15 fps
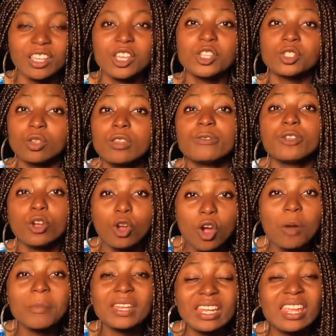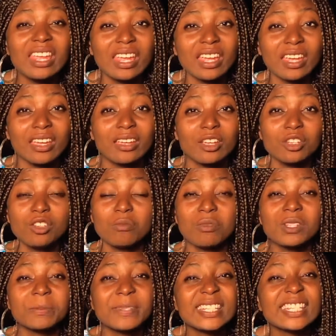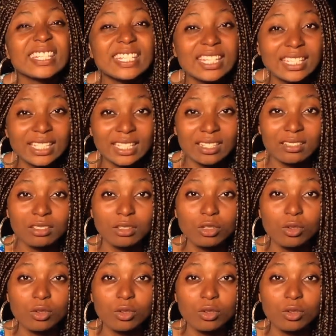So if you're coming here, you must be seasoned, you